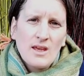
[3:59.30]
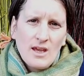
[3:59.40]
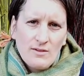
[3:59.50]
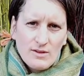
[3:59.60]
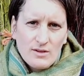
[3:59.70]

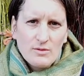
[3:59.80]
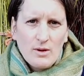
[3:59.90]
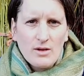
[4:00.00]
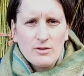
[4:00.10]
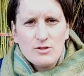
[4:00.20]
if there's
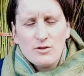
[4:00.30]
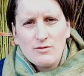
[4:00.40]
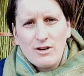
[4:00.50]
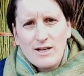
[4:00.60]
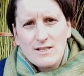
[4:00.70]
one or two
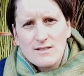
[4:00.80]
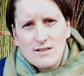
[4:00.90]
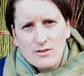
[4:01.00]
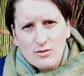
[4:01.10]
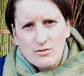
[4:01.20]
varieties
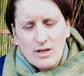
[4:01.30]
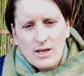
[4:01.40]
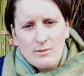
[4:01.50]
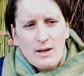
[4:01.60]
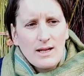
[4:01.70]
that do
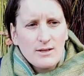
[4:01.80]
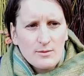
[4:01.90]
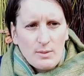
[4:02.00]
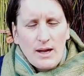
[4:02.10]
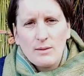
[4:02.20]
really well, you
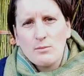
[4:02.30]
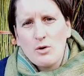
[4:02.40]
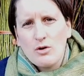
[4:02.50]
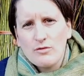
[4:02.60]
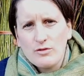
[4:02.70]
plant
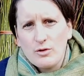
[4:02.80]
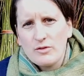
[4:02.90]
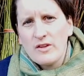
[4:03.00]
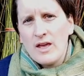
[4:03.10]
more of those.